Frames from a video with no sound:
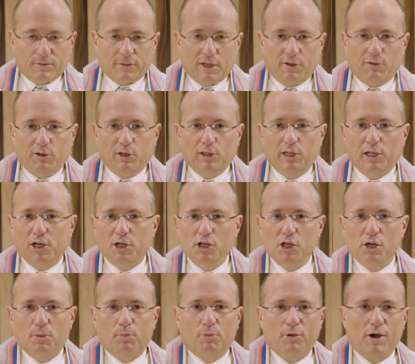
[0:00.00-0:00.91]
If you look in
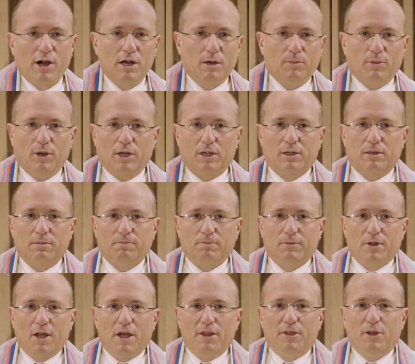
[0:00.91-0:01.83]
your prayer book,
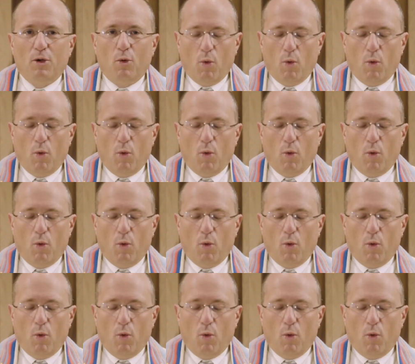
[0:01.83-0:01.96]
the